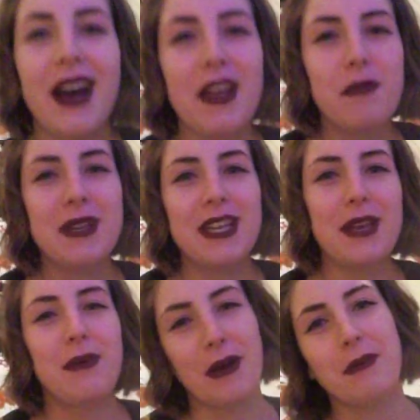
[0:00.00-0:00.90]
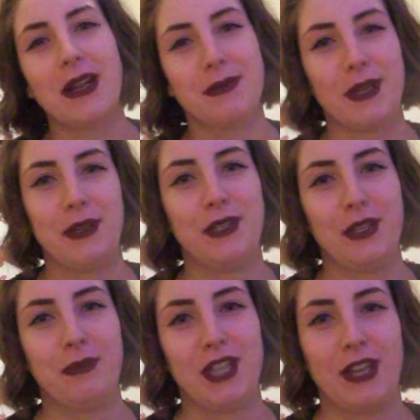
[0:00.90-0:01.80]
everybody, welcome back to my
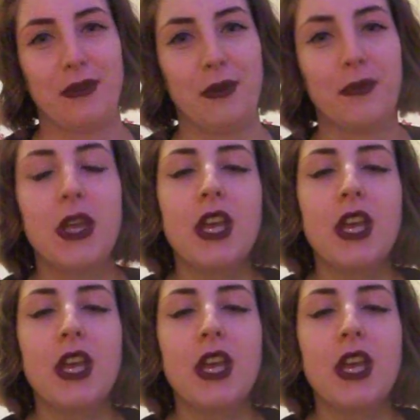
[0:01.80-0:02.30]
YouTube channel.